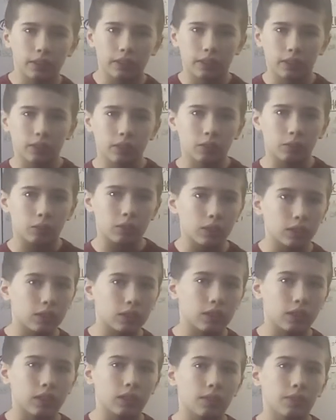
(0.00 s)
equals 1
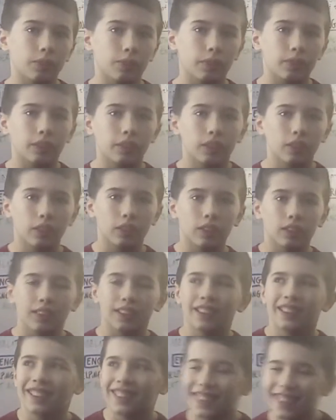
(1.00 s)
centimeter.
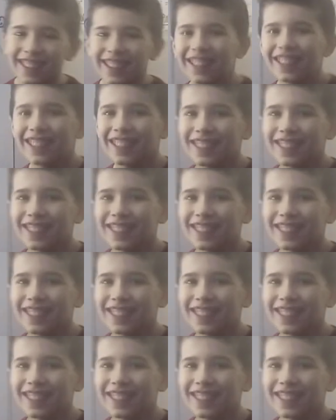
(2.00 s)
And that's